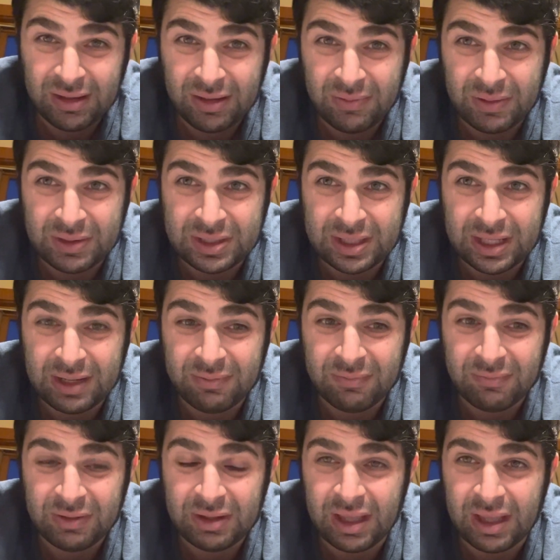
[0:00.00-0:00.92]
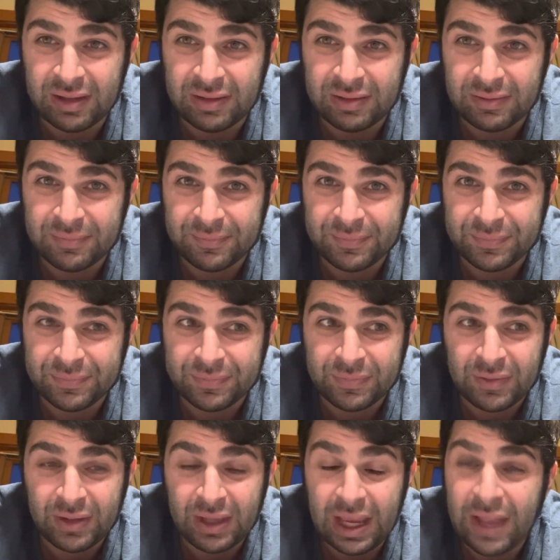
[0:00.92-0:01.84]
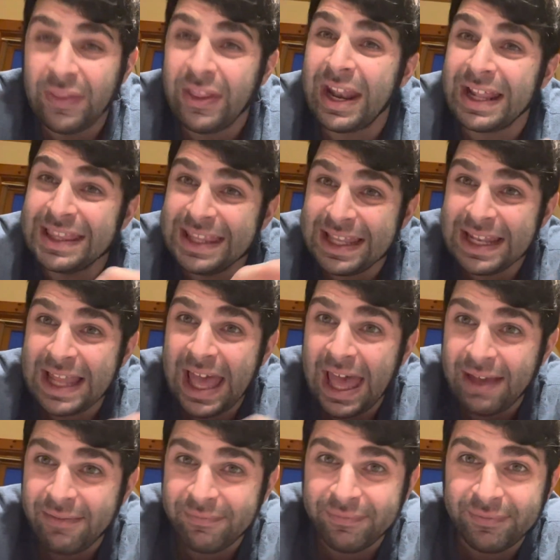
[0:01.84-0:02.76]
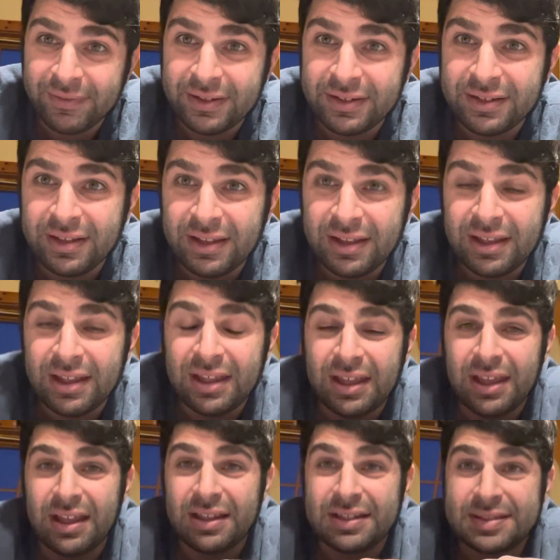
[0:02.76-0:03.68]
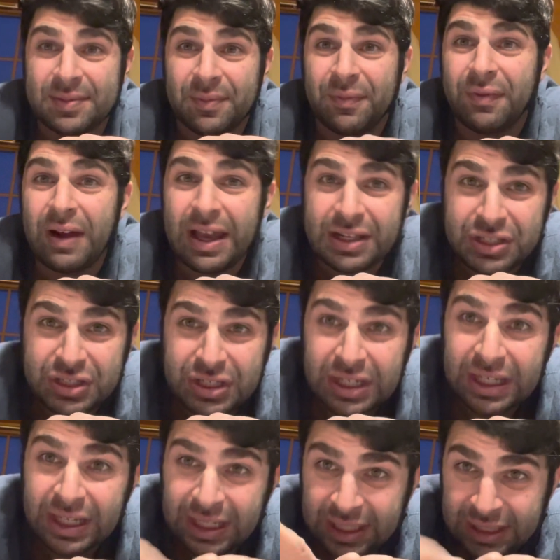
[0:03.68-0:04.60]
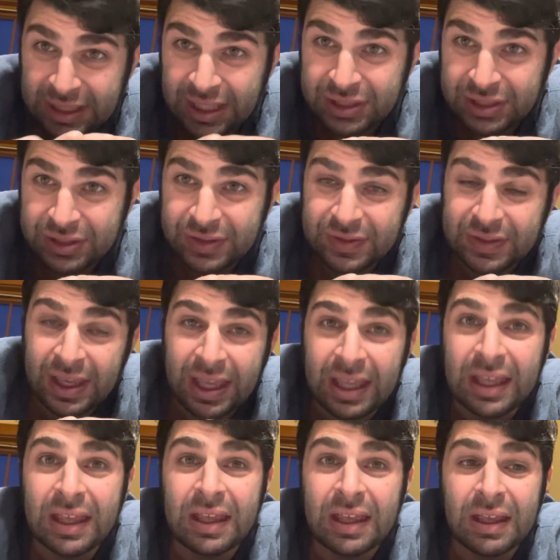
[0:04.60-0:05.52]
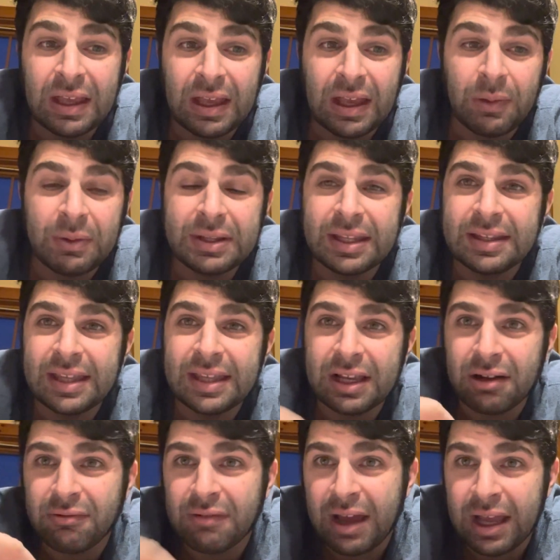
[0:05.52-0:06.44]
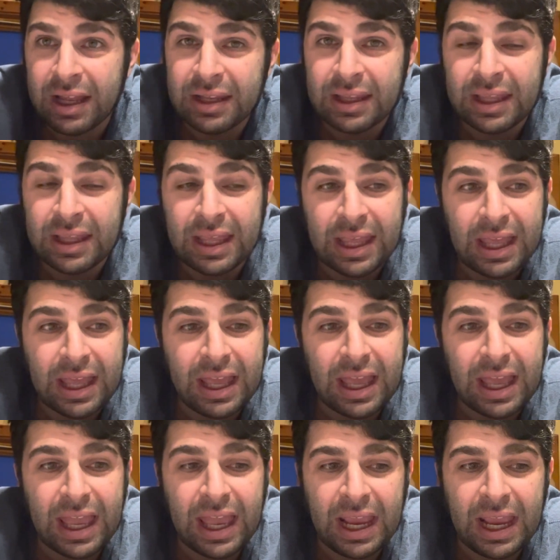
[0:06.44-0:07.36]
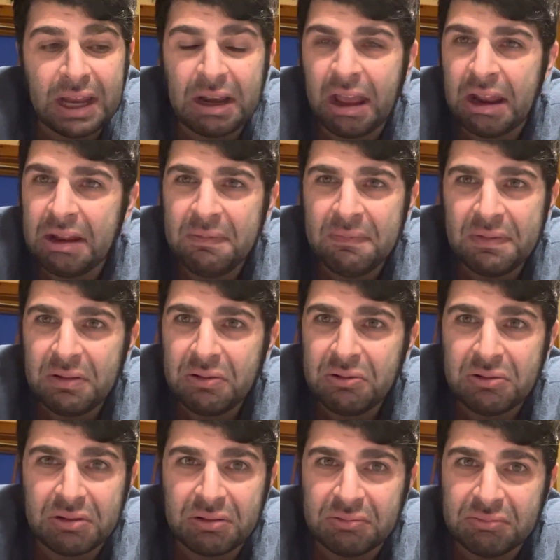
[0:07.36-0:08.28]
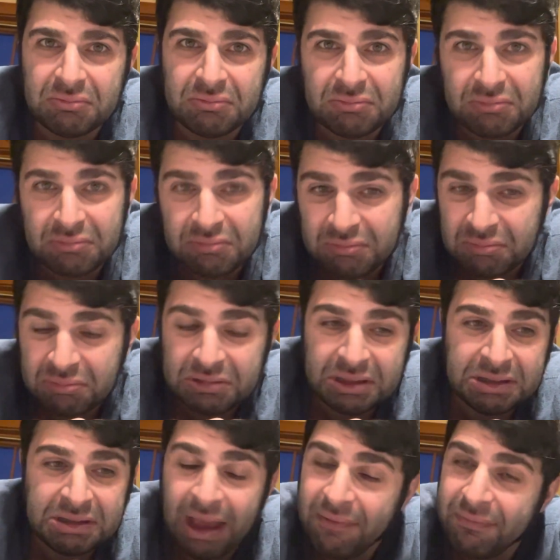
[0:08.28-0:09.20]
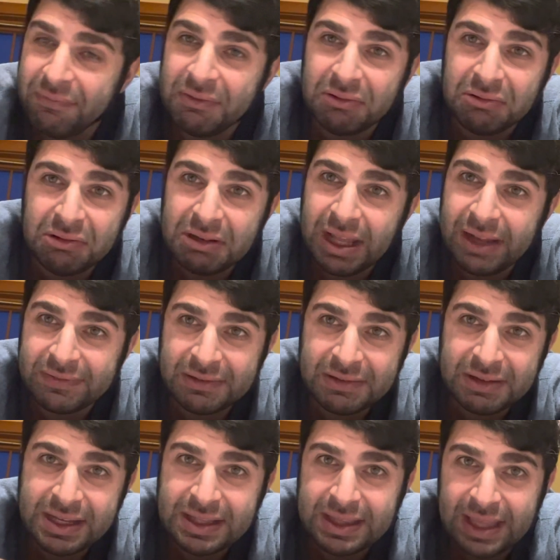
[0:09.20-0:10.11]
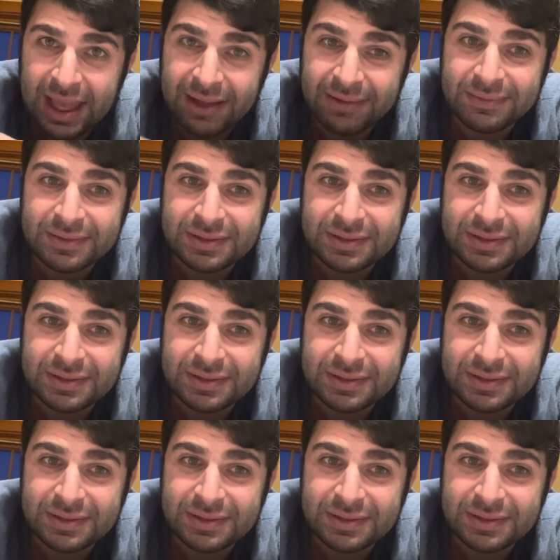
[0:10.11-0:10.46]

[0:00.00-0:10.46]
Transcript: Which I didn't realize. And then I did have some fried chicken, I should say. We did take a ride. And I didn't feel good. Did not feel good after I ate that.